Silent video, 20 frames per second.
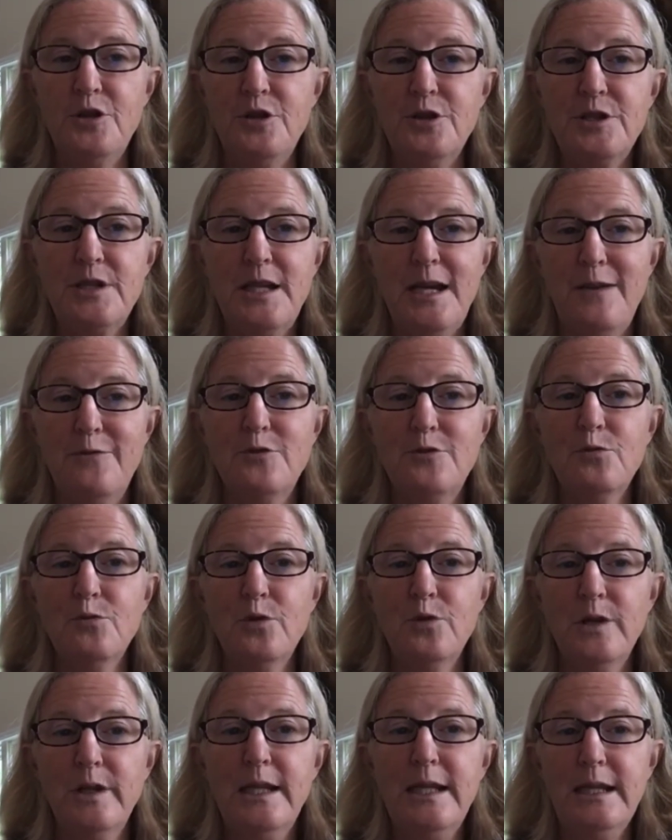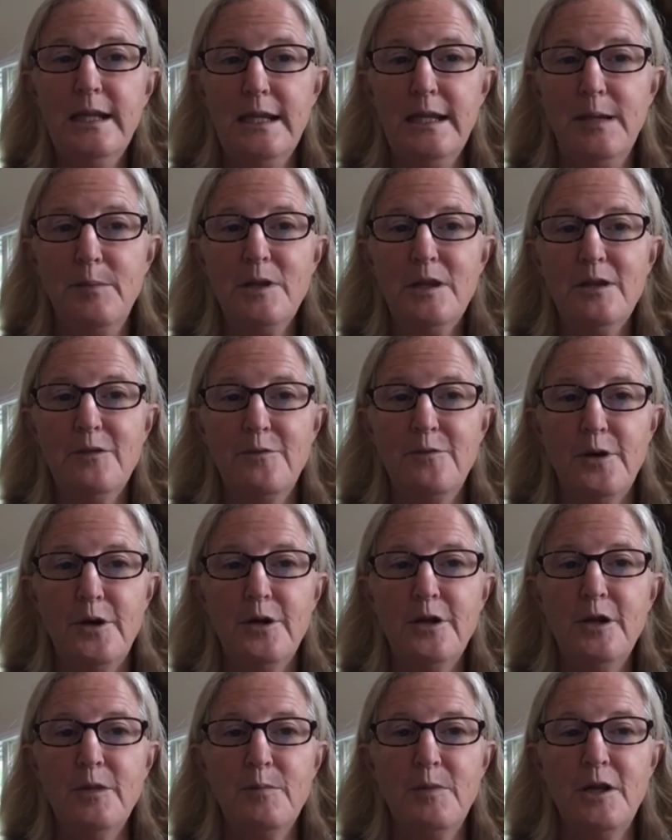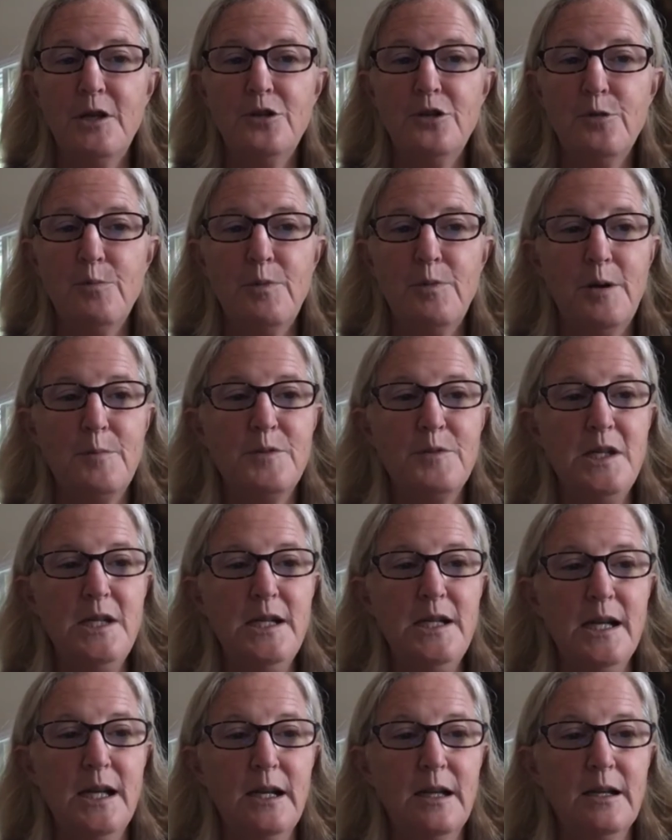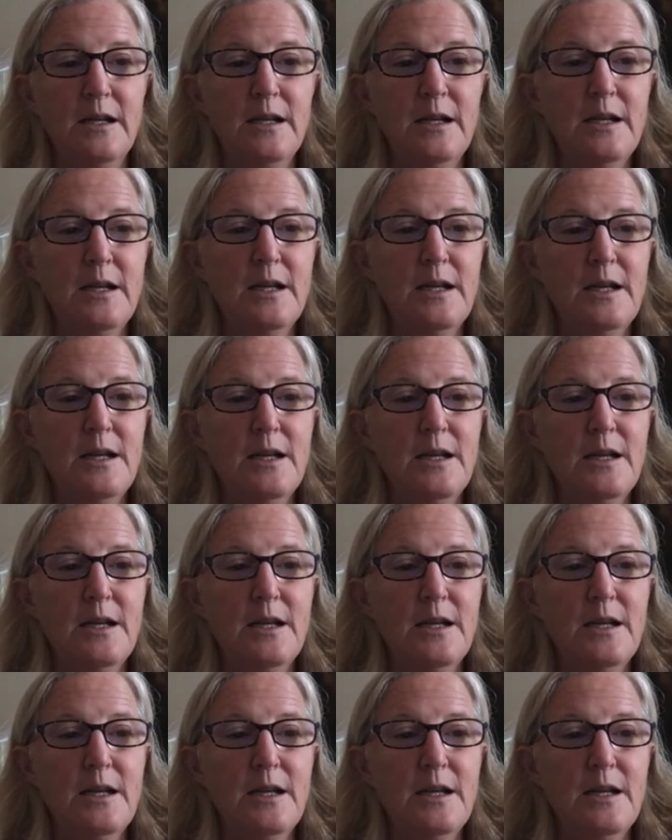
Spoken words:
you just have to really limit the volume that your pup's eating.